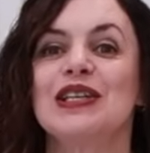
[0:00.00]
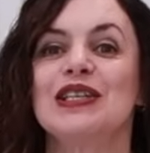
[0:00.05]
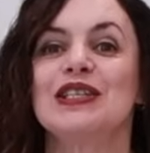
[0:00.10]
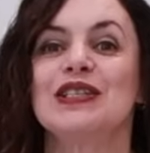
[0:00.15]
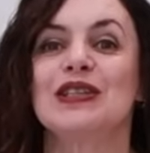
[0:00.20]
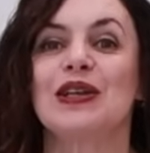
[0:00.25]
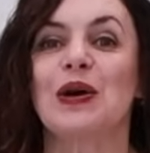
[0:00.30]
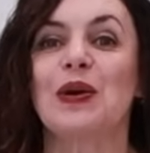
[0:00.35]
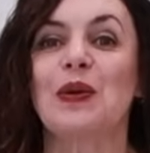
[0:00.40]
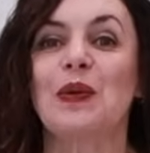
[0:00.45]

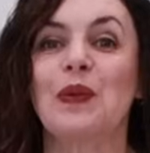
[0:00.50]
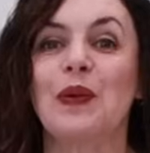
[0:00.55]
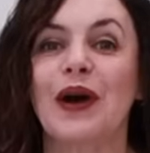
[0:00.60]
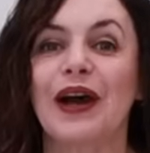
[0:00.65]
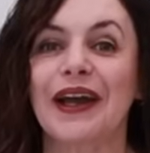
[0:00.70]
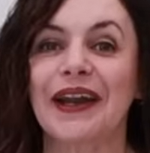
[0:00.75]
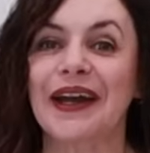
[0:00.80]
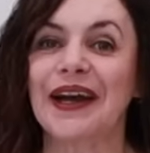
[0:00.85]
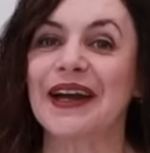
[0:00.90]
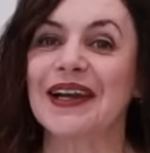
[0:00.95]
So
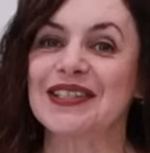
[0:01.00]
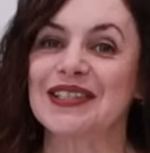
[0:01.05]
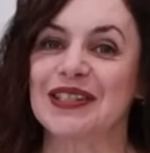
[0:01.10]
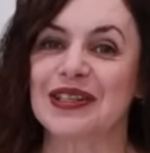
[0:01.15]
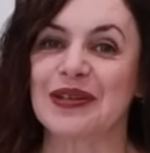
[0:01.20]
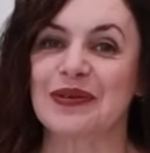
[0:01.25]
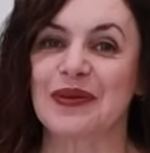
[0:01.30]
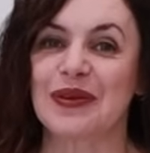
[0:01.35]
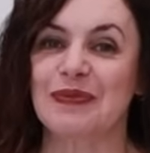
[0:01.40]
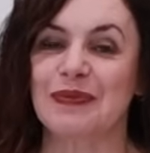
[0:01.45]
what I
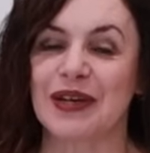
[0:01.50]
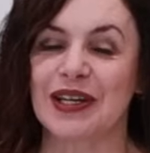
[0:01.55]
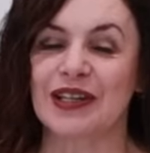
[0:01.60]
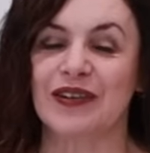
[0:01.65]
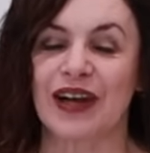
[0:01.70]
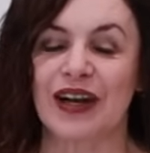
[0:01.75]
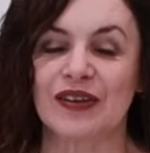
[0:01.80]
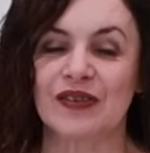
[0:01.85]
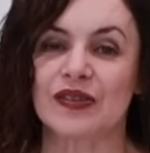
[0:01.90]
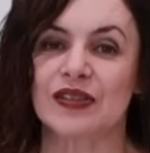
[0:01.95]
do with my
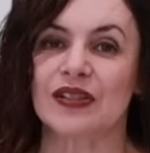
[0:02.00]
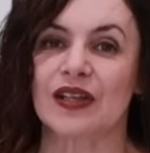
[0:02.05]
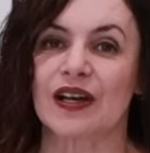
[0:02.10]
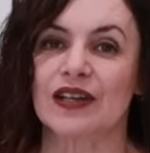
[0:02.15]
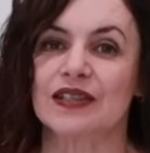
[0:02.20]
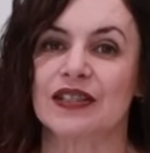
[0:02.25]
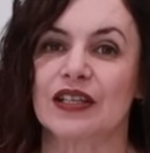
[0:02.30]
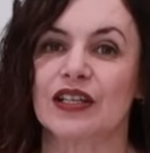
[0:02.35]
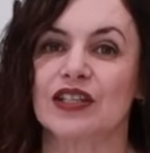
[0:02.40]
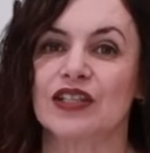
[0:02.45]
ground
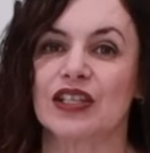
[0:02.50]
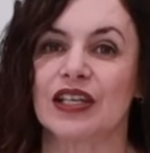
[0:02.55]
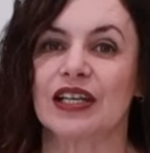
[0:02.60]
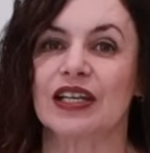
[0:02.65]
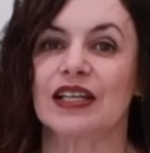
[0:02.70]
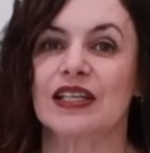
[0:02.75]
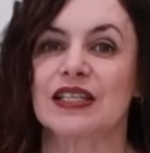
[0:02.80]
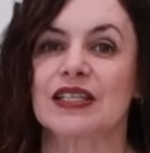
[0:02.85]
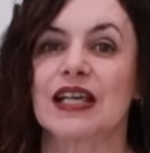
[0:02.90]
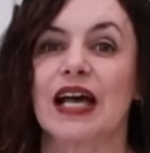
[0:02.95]
sausage
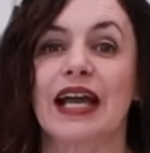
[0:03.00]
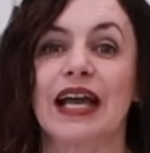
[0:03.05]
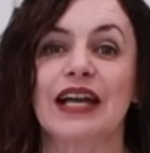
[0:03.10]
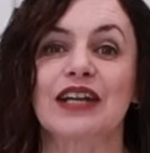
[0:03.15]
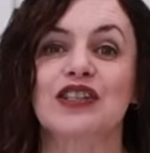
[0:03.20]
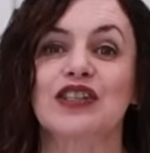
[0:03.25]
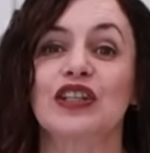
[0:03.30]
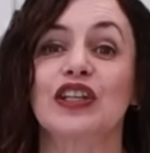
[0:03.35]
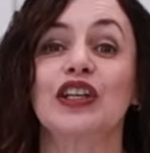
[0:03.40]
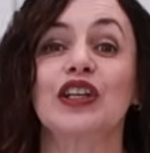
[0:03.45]
is I
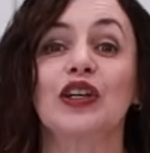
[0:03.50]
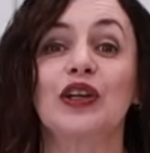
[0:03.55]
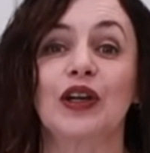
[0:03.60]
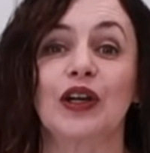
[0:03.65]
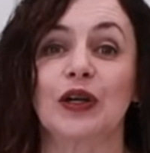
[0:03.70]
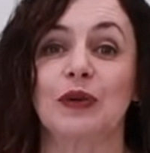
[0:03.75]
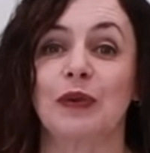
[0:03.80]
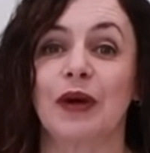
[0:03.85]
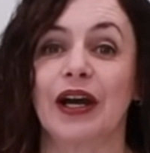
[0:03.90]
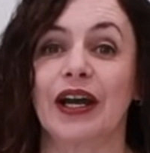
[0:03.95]
actually
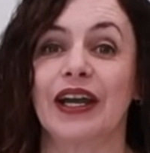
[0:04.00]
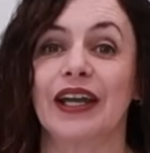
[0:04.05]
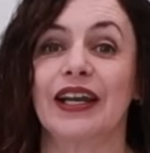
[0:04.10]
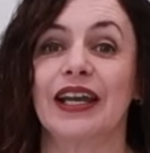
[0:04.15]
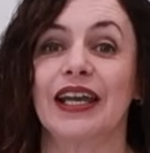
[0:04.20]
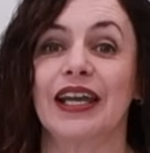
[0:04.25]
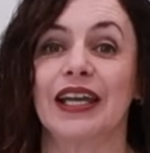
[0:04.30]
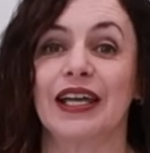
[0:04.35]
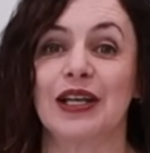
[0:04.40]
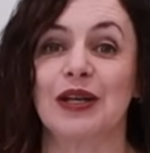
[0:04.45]
cook mine
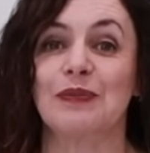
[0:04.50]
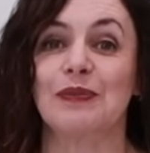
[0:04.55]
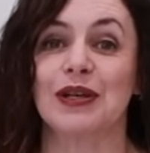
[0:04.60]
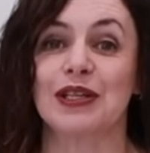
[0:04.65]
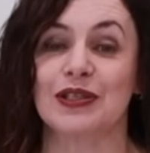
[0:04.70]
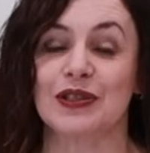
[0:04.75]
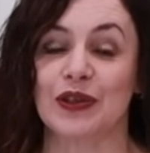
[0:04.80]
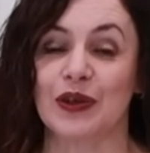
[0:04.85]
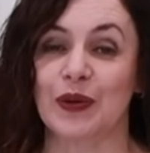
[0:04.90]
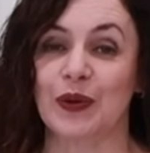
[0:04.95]
in my
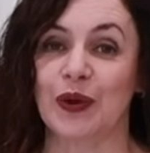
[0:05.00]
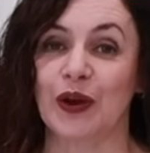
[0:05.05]
slow